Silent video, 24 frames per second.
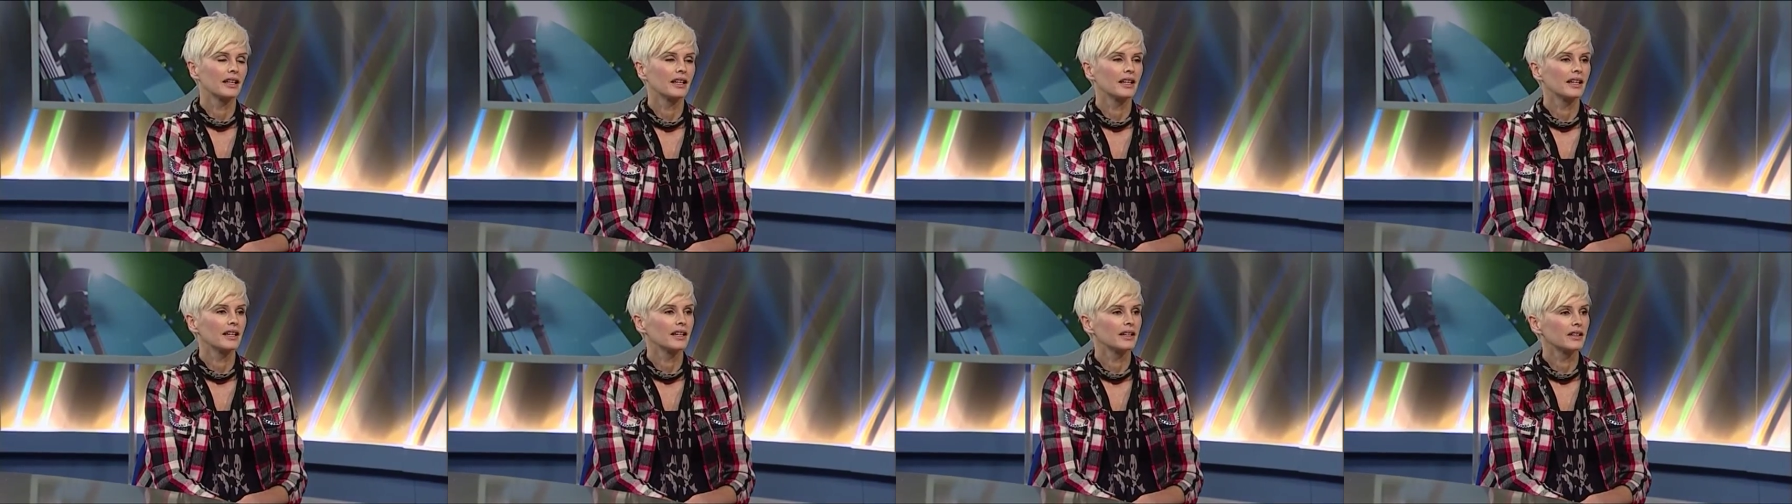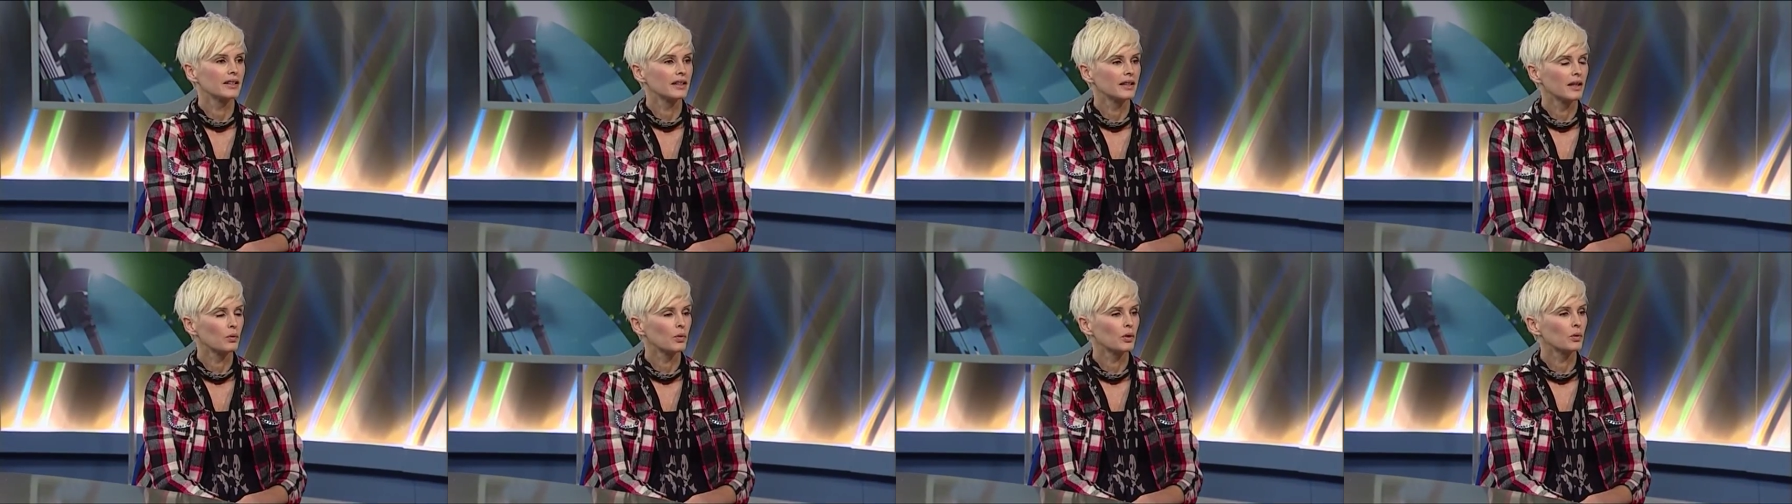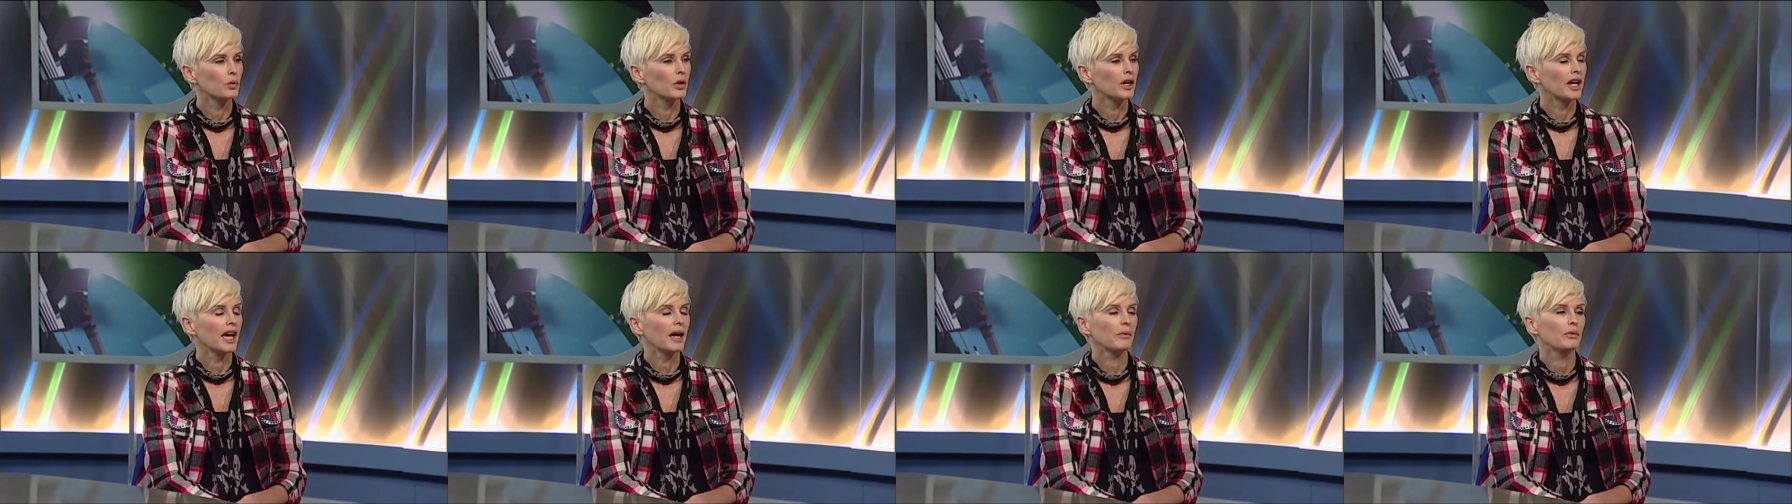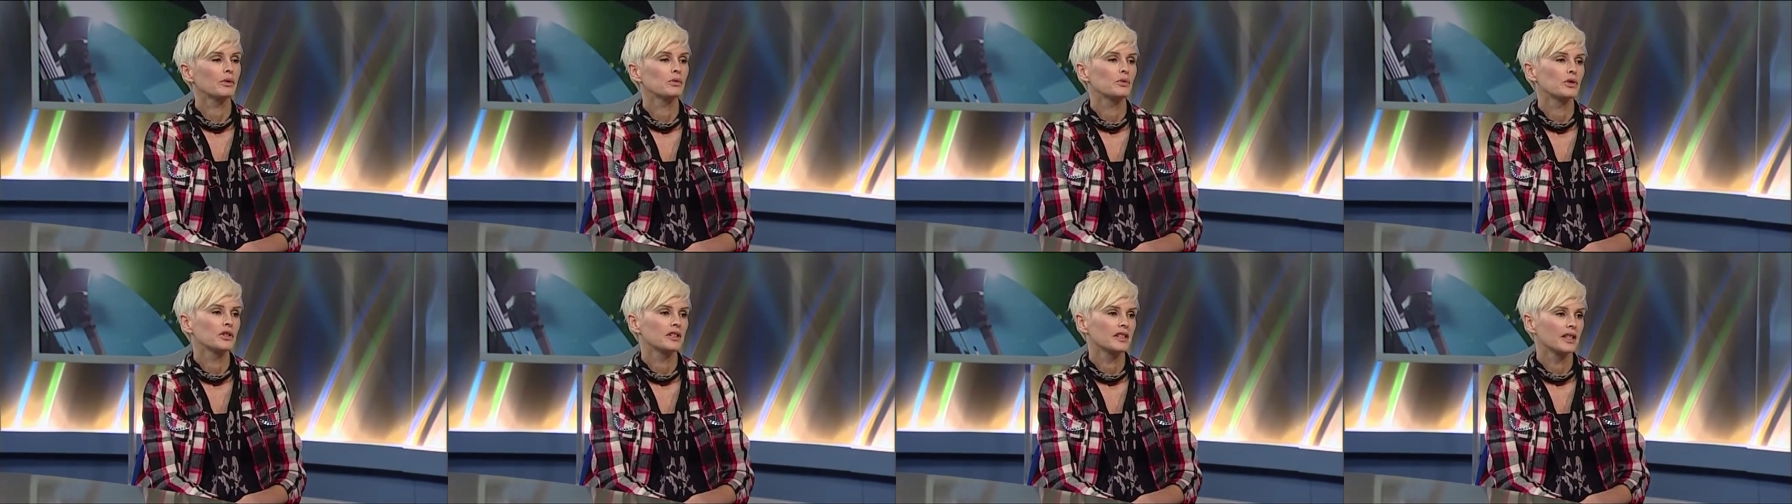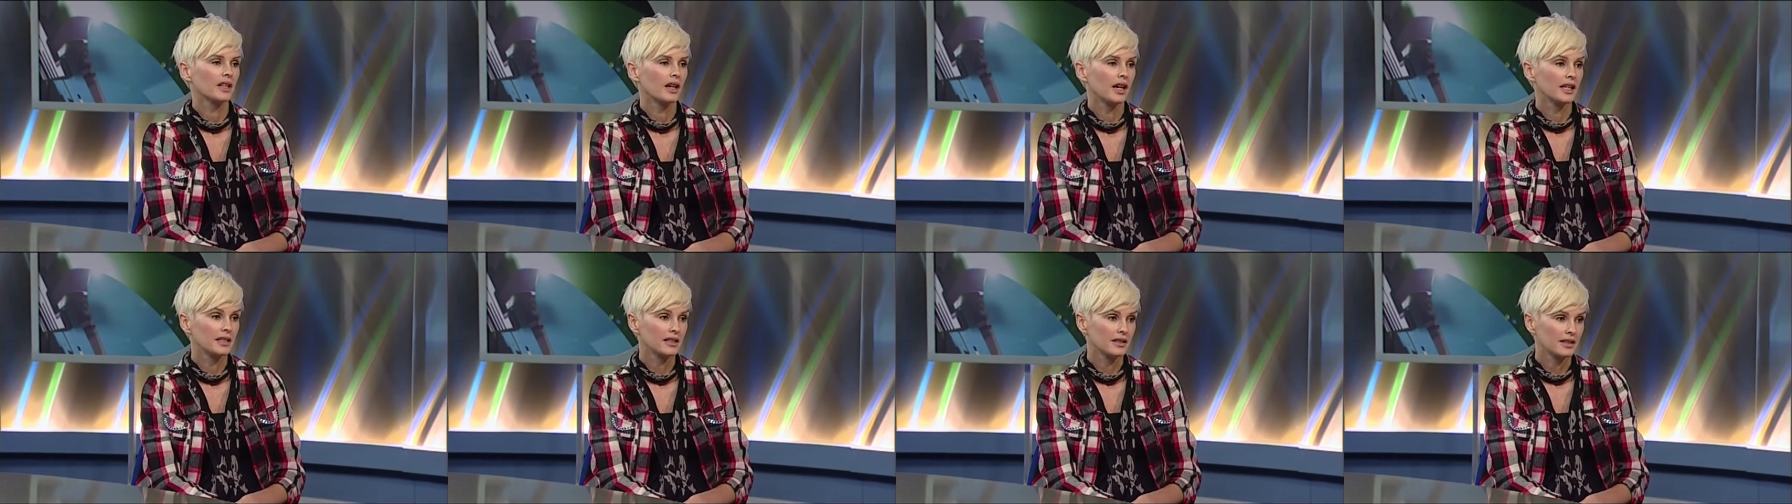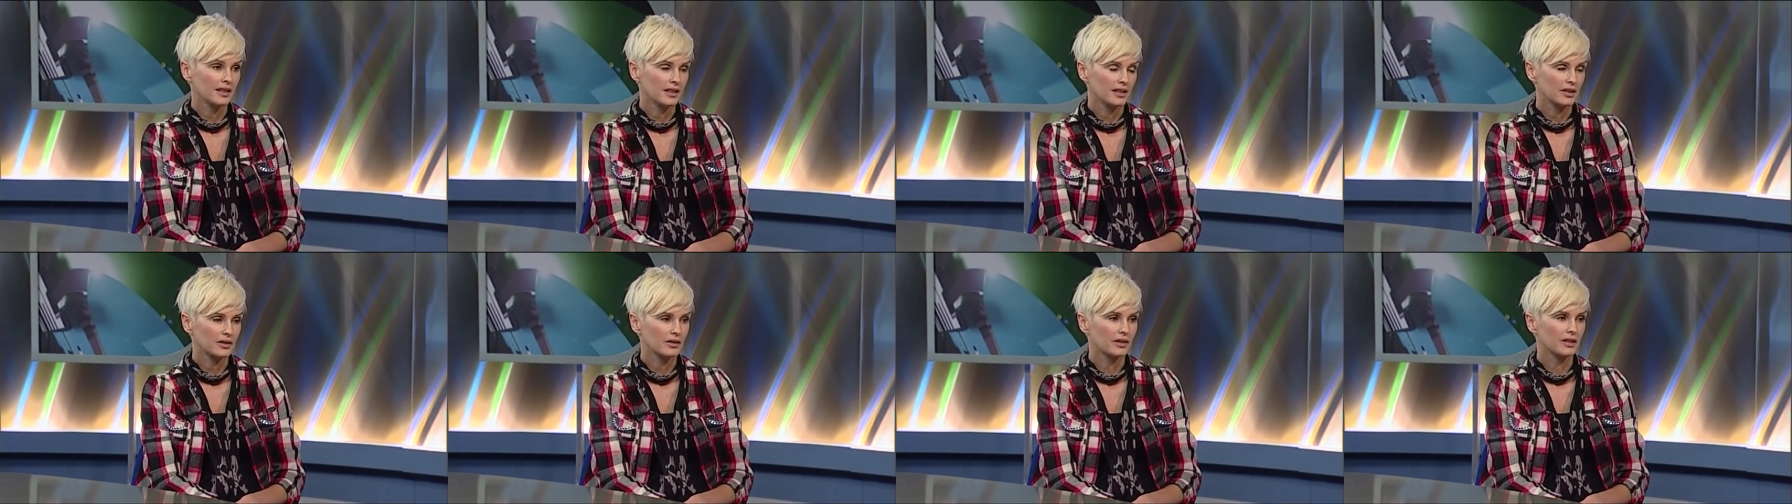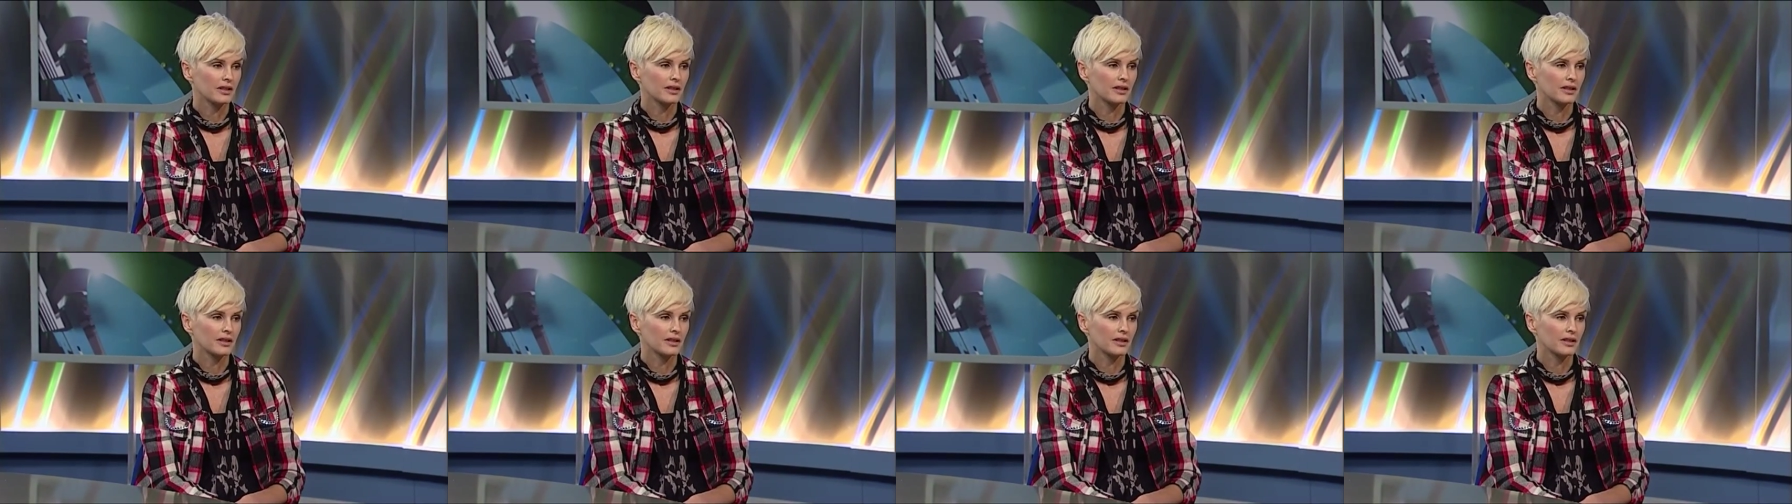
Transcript: Uh, well, what happened was that I did enter